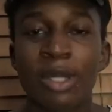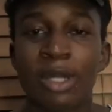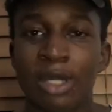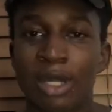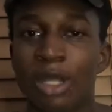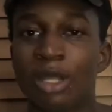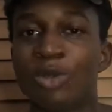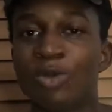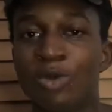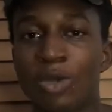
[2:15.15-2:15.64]

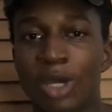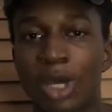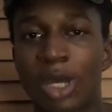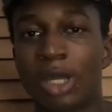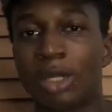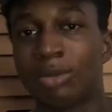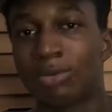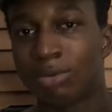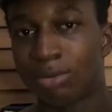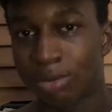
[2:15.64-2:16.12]
Then you
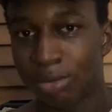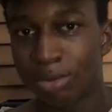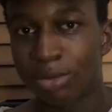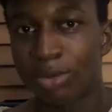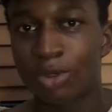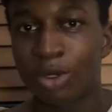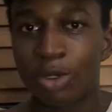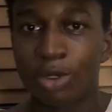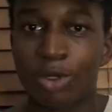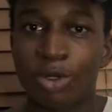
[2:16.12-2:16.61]
can
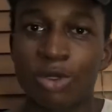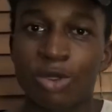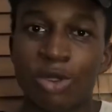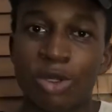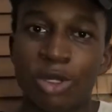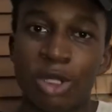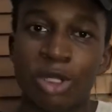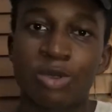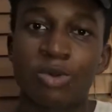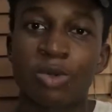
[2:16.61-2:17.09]
turn on your
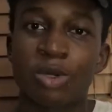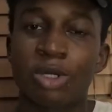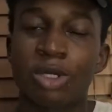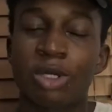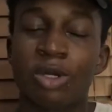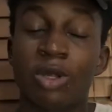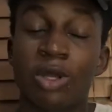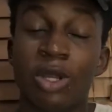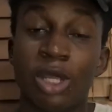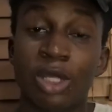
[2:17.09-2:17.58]
network
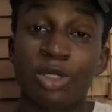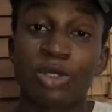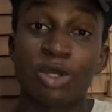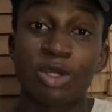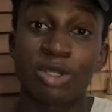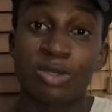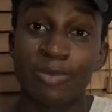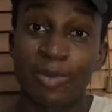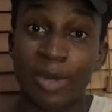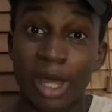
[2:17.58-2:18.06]

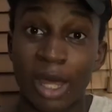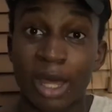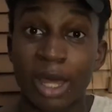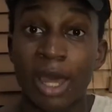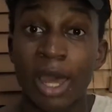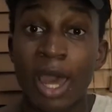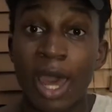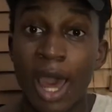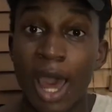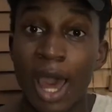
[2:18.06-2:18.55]
connections back,
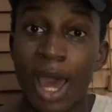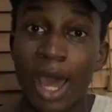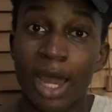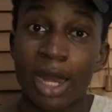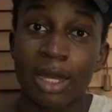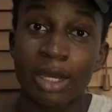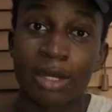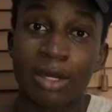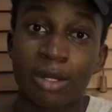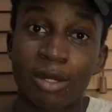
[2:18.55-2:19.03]

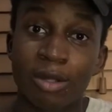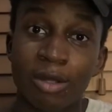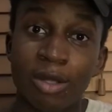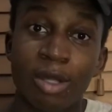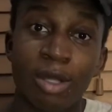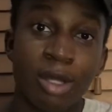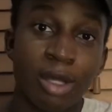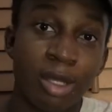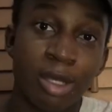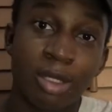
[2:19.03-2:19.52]
and
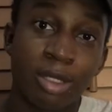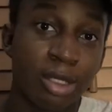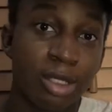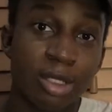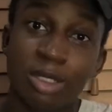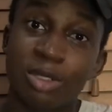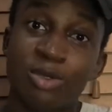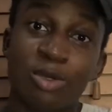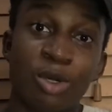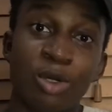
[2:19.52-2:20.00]

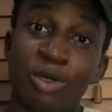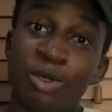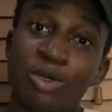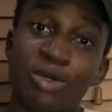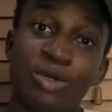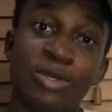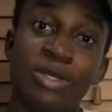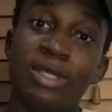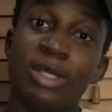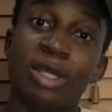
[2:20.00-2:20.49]
it's not going
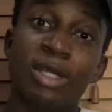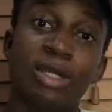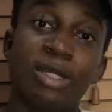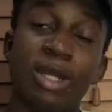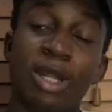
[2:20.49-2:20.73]
to send.